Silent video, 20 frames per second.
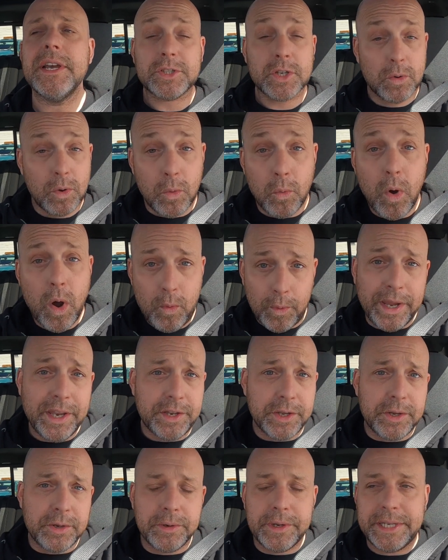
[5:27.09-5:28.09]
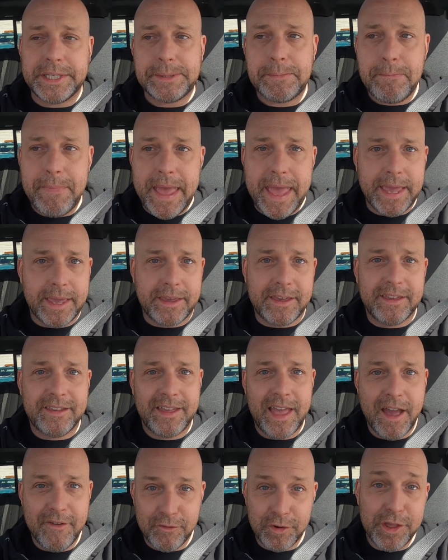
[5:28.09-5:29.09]
So what we do is
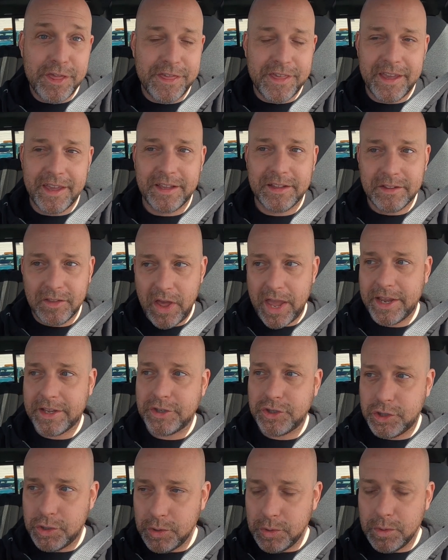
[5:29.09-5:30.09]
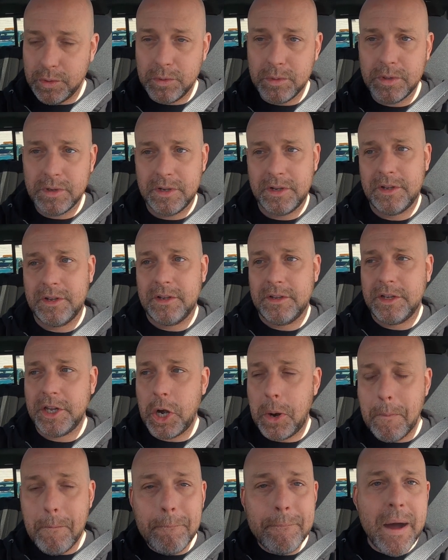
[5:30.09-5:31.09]
make everything like to,
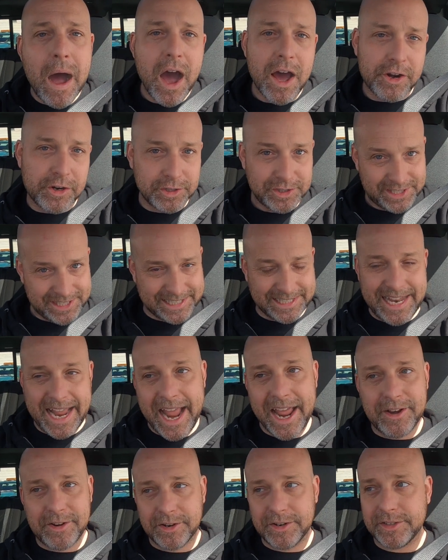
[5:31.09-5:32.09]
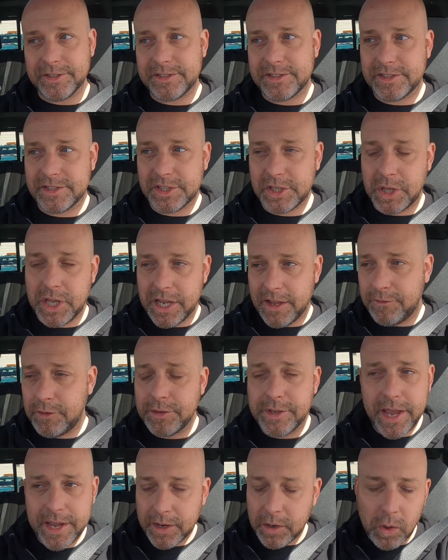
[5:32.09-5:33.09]
you know, modern standards. So like if
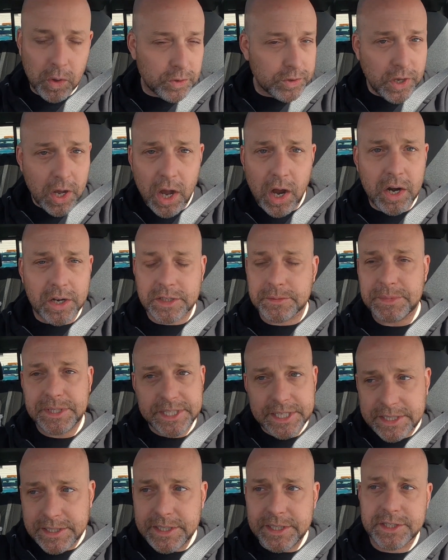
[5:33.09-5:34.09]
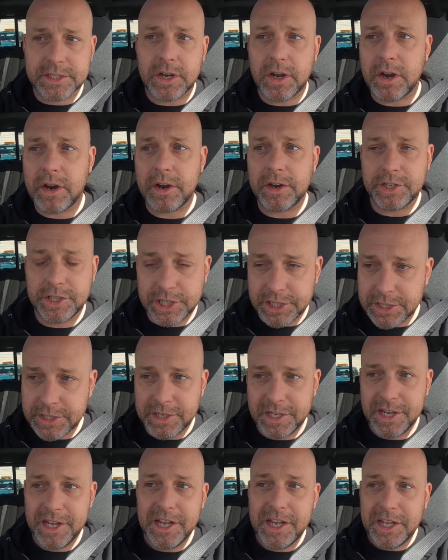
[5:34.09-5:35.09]
you take an old car, some 60s car, and
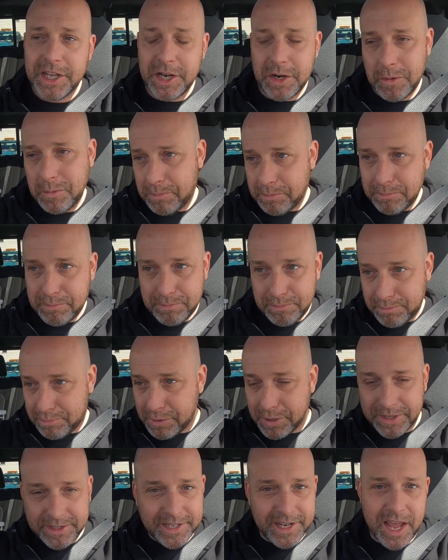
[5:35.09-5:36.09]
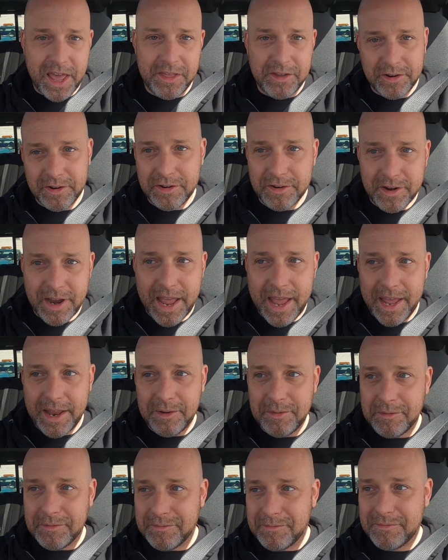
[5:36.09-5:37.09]
just, you know, put it together
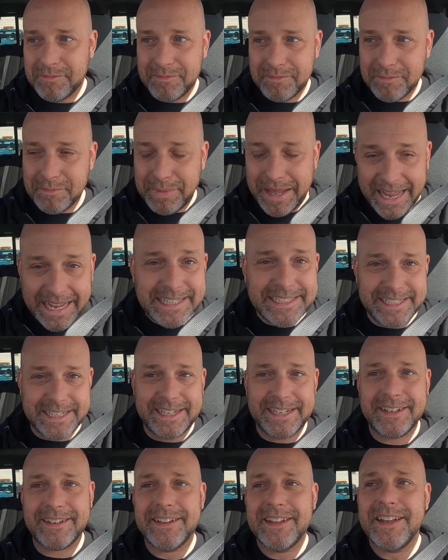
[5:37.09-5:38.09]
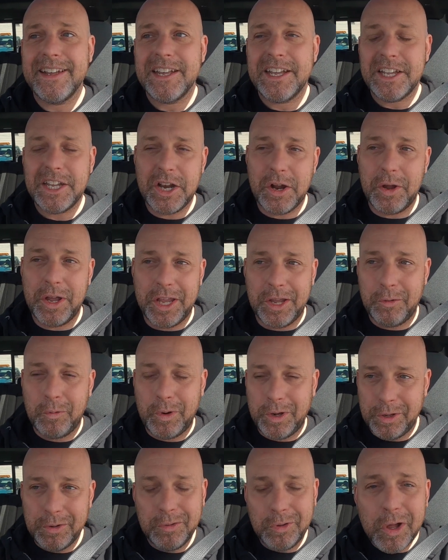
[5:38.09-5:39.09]
and paint it, you know,
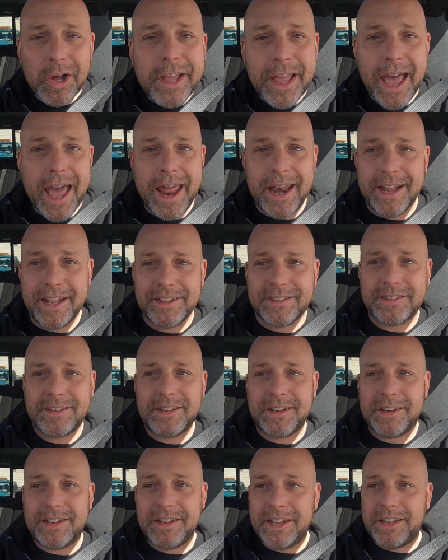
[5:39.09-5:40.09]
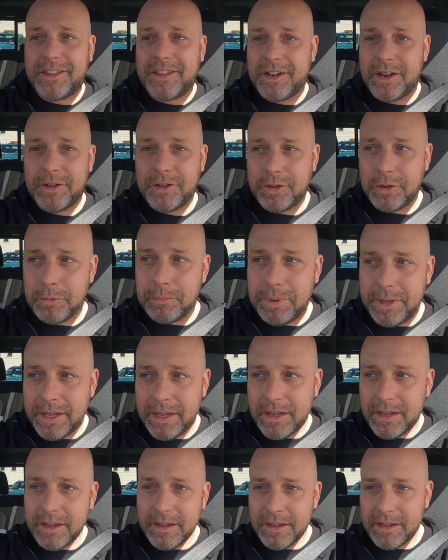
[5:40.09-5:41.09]
when you look at it, it's gonna, you know,
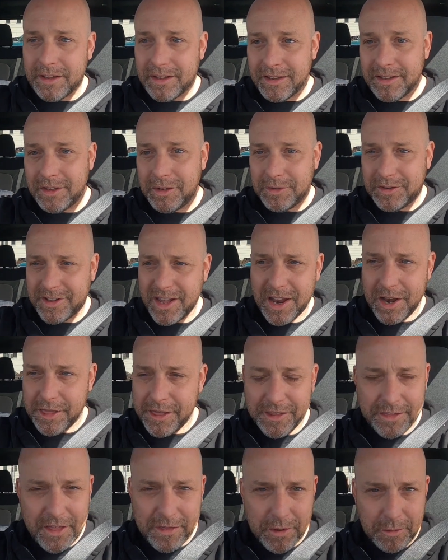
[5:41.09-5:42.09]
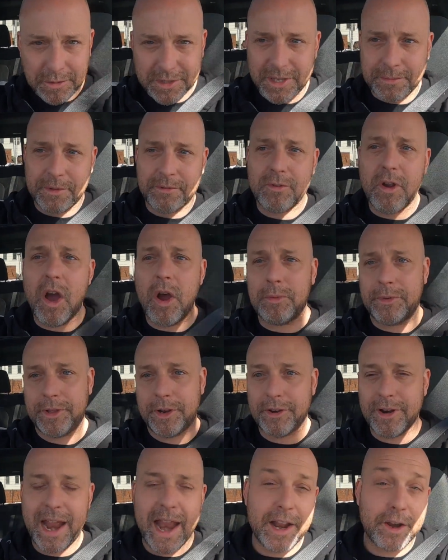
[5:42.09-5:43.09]
you'd kind of think that there was something wrong with
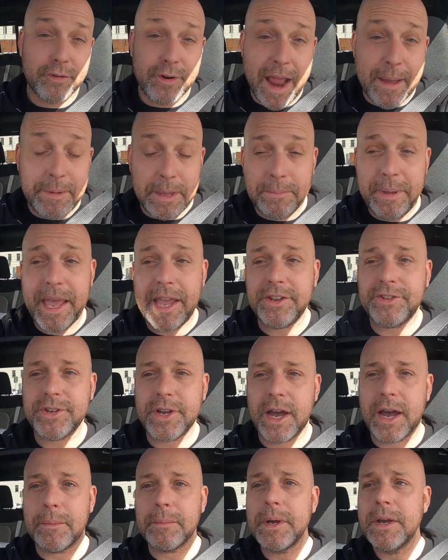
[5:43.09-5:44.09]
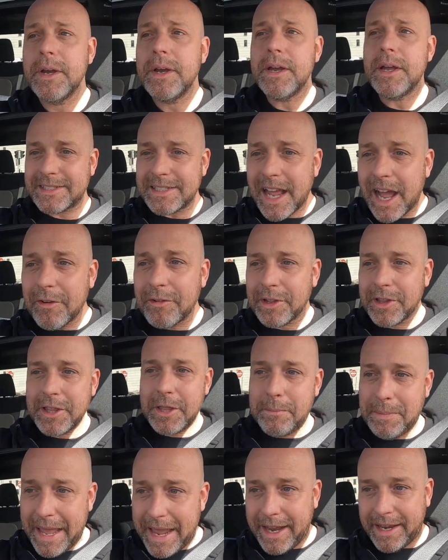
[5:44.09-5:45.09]
it or had a crappy paint job. It's not really
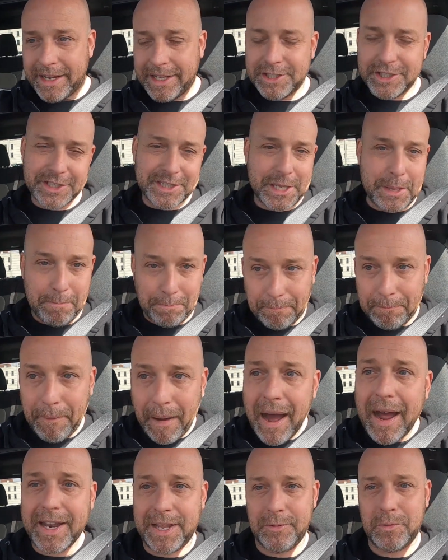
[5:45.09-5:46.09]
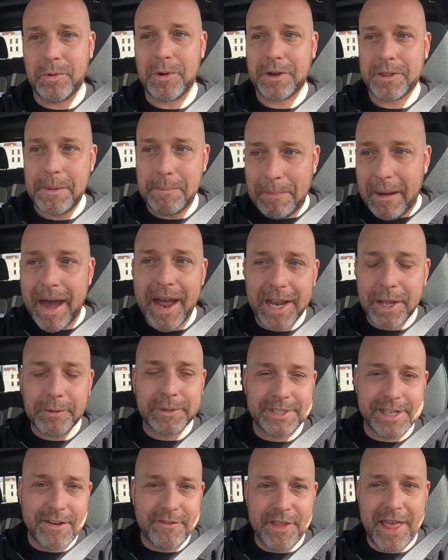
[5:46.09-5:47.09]
the paint, it's just the body work. The body
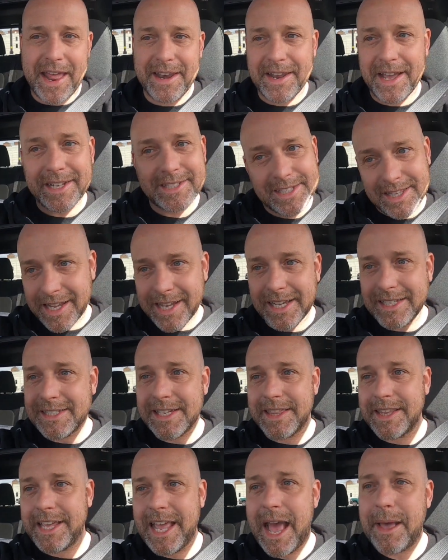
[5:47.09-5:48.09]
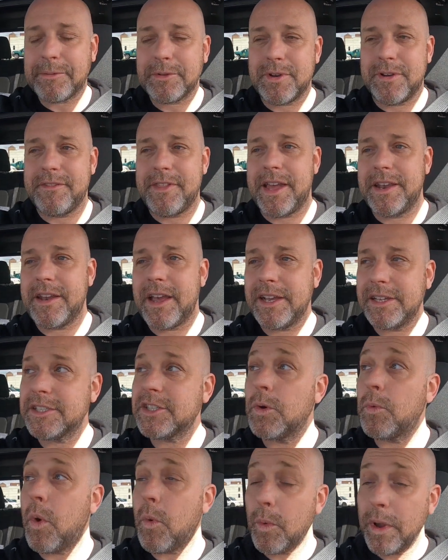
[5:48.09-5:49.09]
was never that nice, and like I said, the gaps are never that nice.
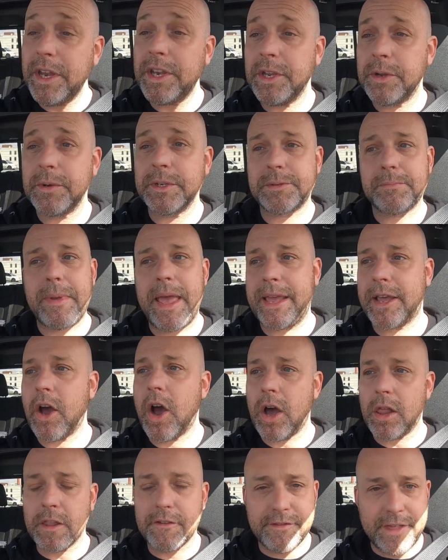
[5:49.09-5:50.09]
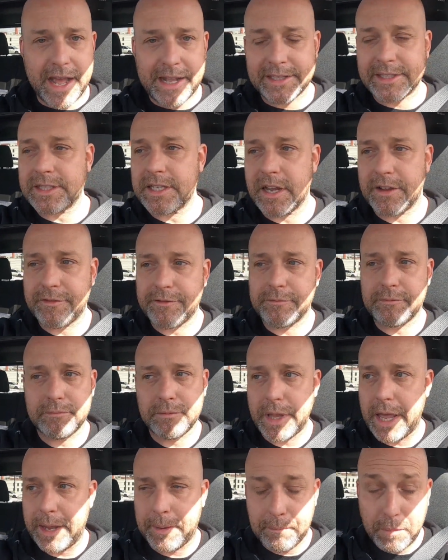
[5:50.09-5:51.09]
So what we do is make all of that stuff
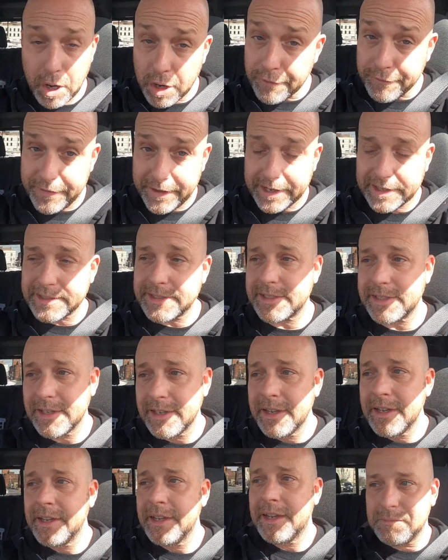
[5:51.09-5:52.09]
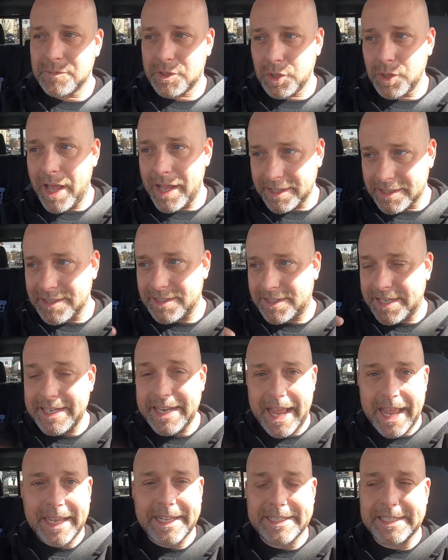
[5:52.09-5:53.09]
like perfect to like
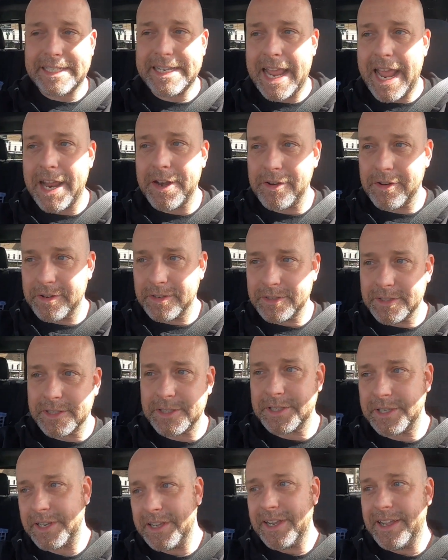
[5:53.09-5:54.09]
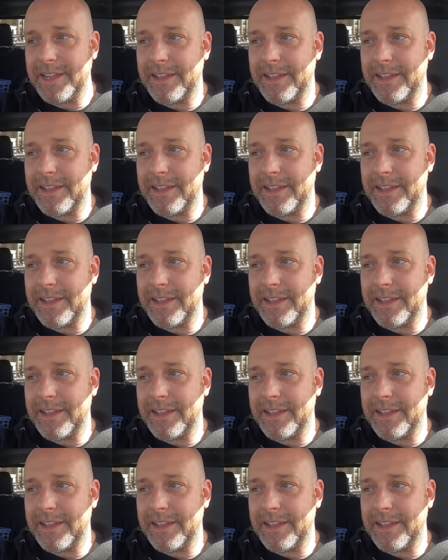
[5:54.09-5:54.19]
today's standards.